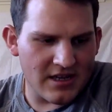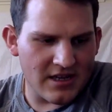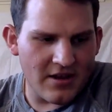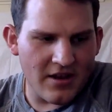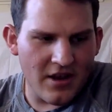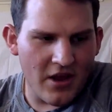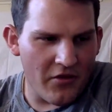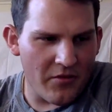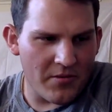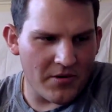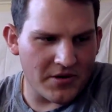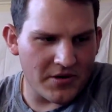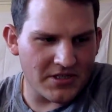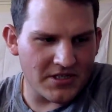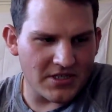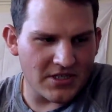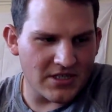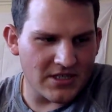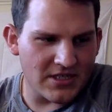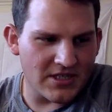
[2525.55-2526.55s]
another
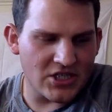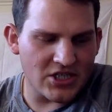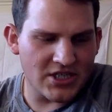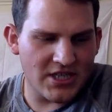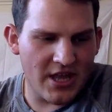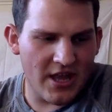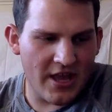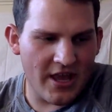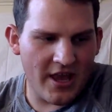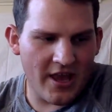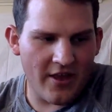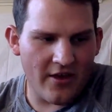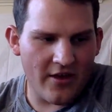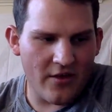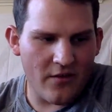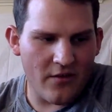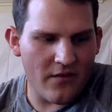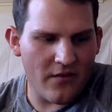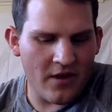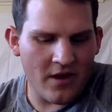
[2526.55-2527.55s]
person to just take
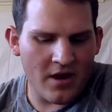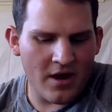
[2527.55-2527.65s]
care of